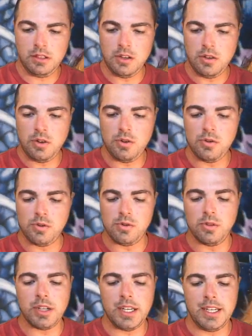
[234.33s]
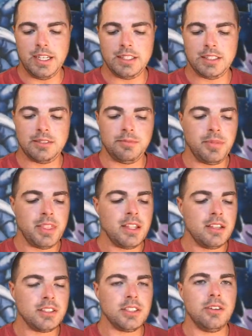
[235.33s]
Oh, okay, yes.
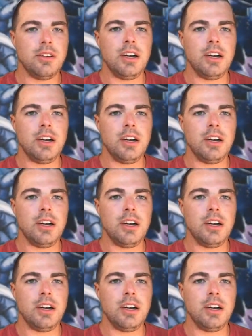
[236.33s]
So